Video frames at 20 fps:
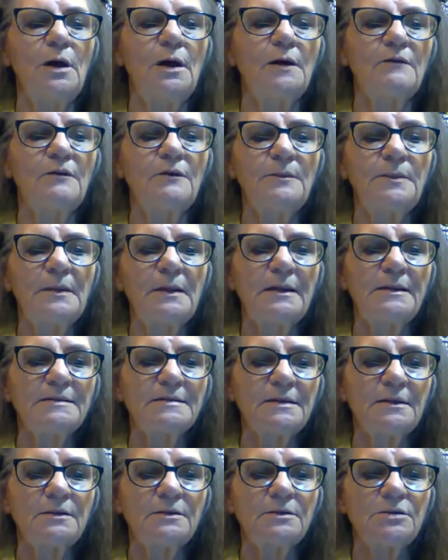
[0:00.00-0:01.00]
of a
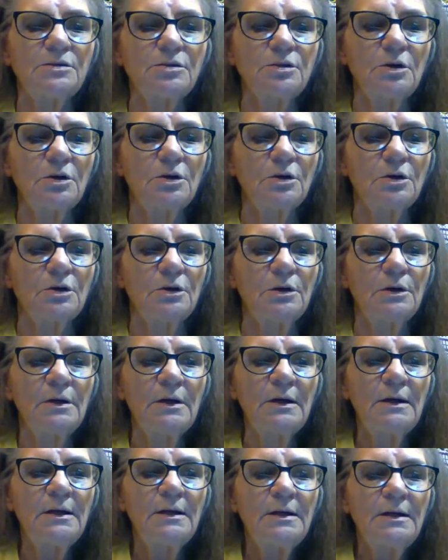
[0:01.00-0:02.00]
pleasant stir.
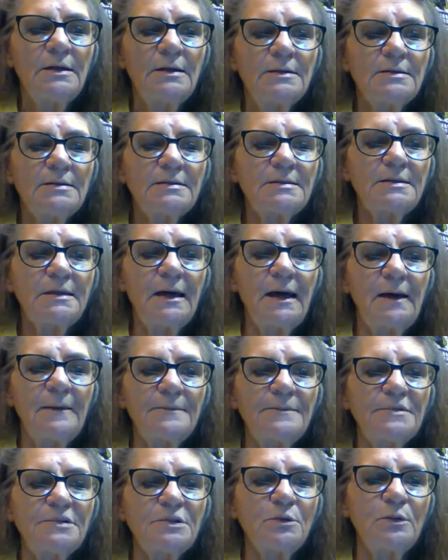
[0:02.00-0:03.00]

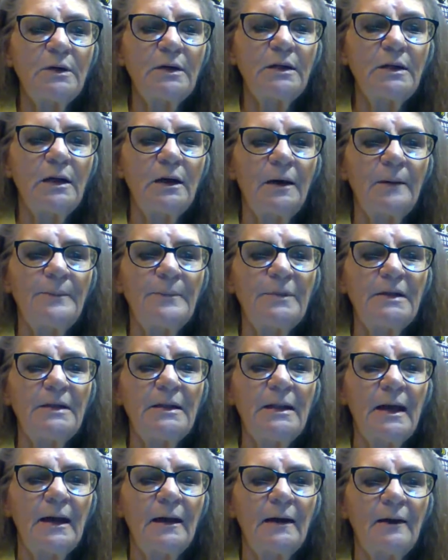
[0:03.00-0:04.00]
Steps went up and
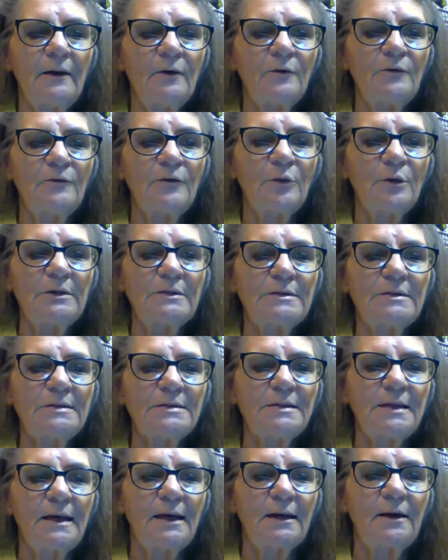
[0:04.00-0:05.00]
down,
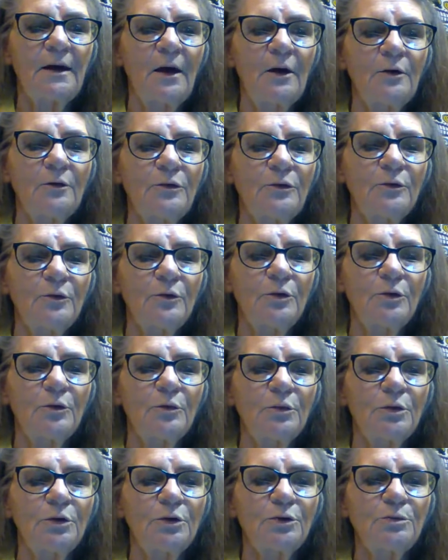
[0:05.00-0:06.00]
voices echoed through the
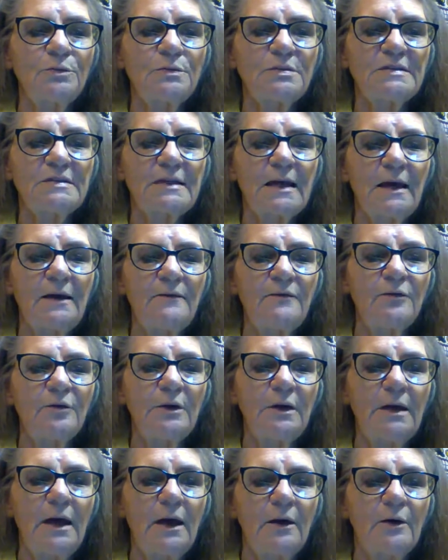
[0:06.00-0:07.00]
room,
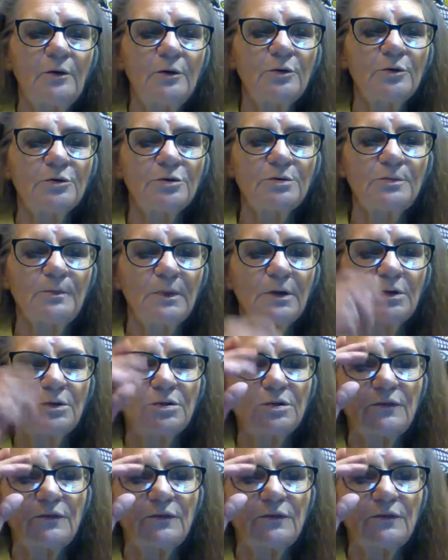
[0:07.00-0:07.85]
savory odors burst